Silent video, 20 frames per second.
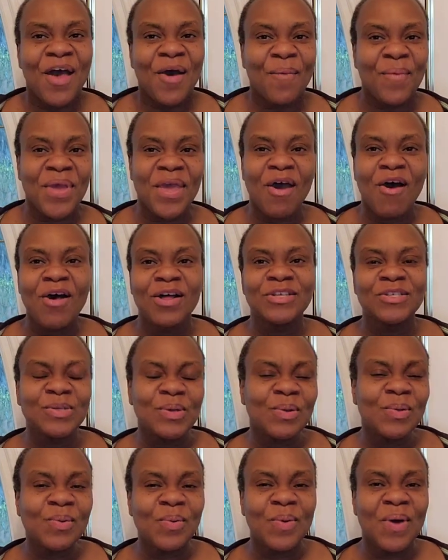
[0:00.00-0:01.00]
we
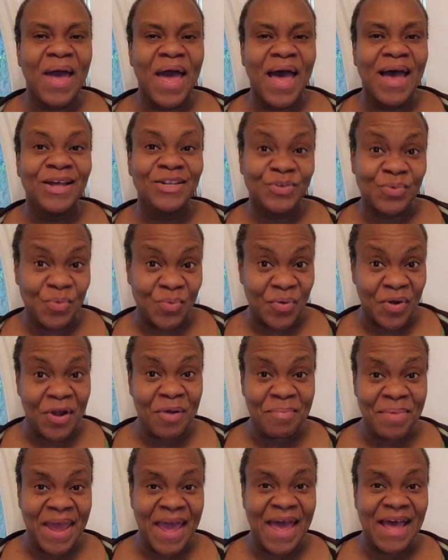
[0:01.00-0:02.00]
also look at
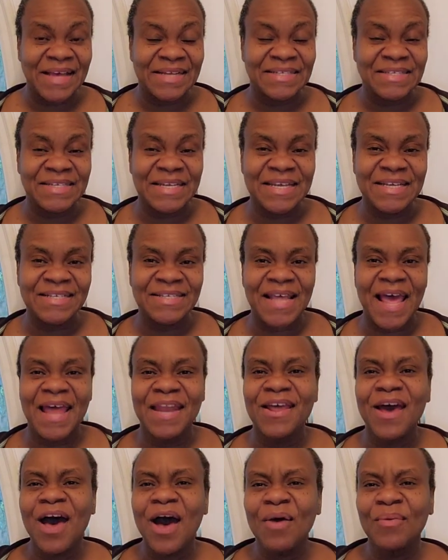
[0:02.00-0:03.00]
worm castings
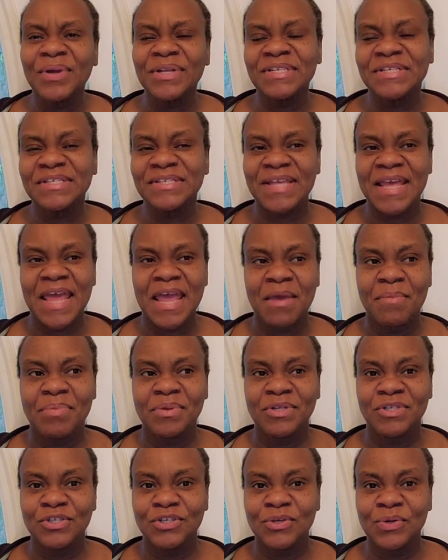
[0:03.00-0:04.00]
and how it is
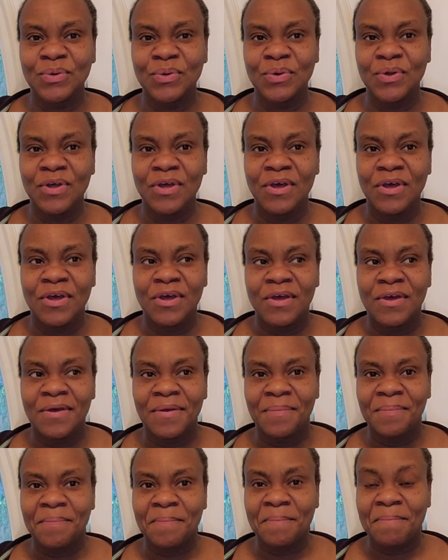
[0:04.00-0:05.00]
able to
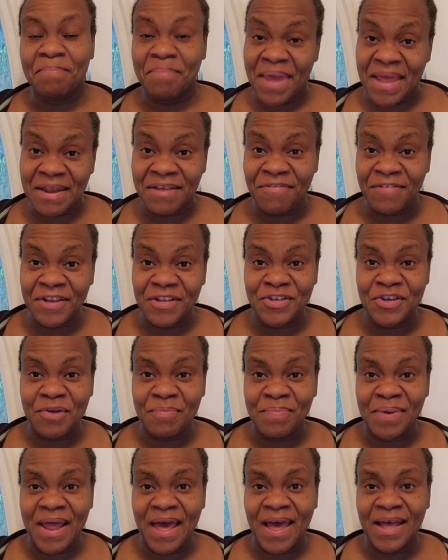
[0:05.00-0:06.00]
benefit your
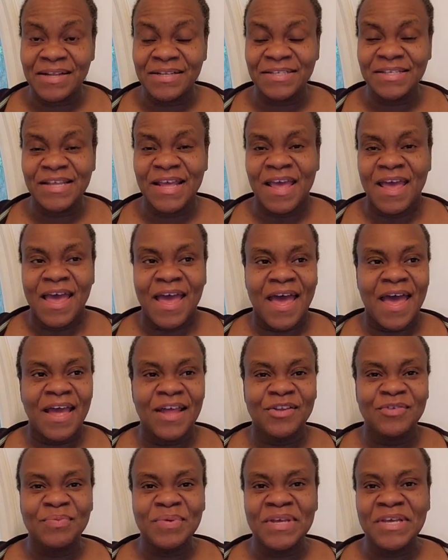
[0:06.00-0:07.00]
plants.
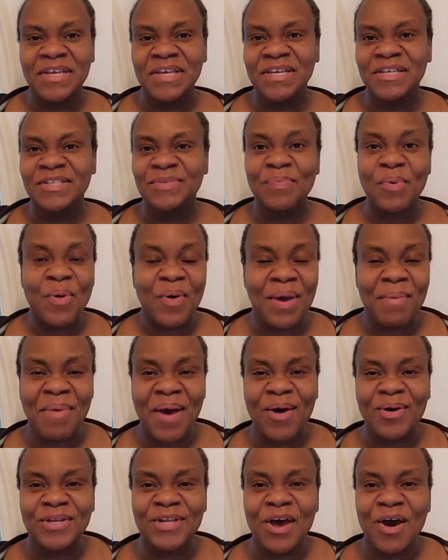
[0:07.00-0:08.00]
And we spoke
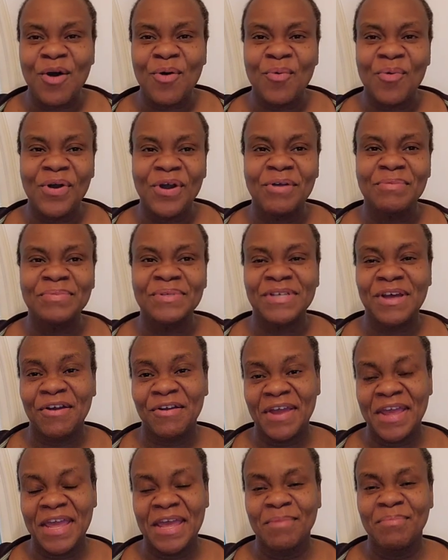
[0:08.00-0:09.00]
about how worms
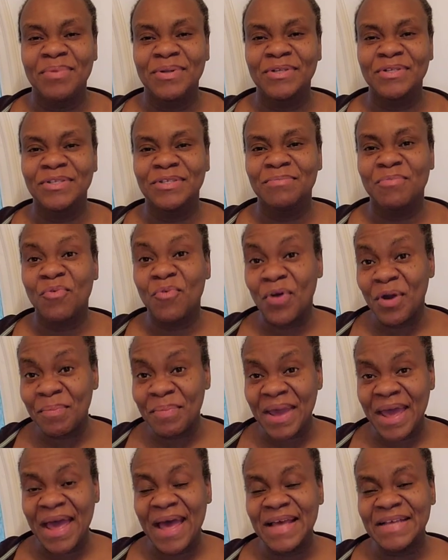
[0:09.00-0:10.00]
are able,
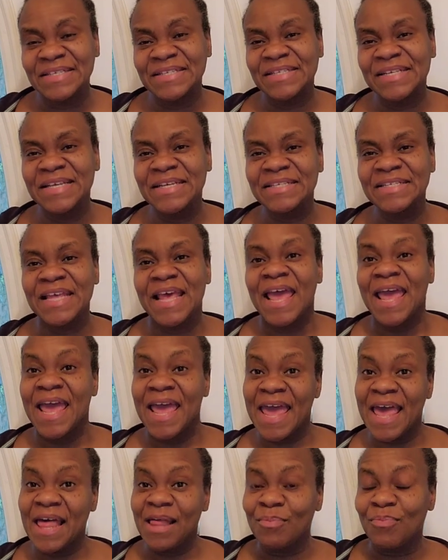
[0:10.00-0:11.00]
worm castings
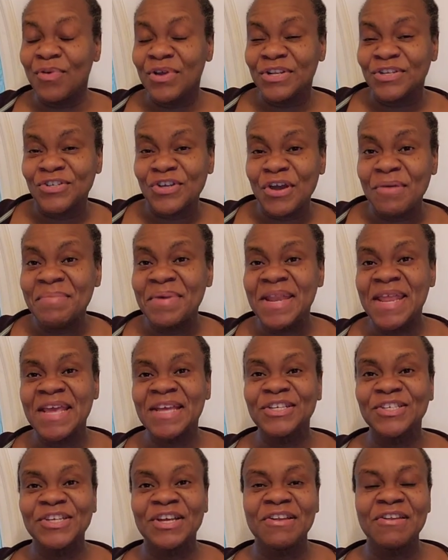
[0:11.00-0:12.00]
help with
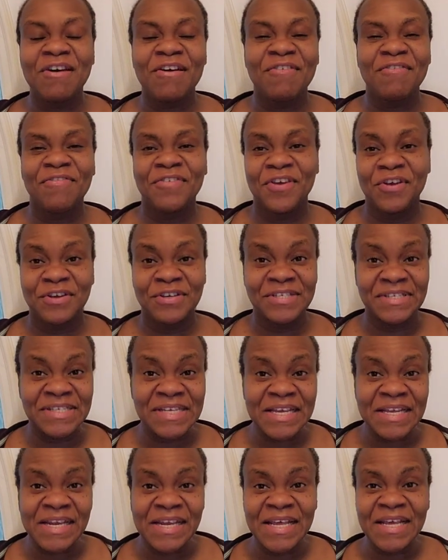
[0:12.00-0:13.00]
germination of your
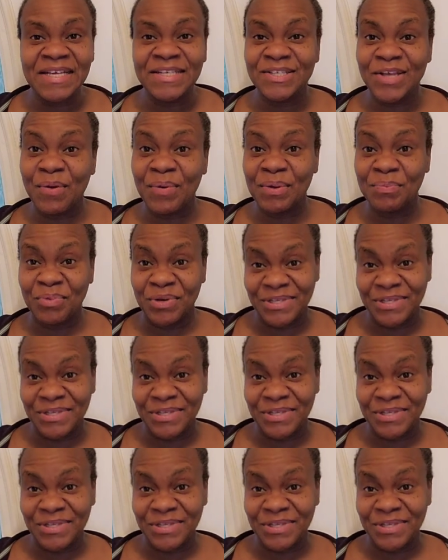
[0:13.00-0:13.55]
seedlings, how it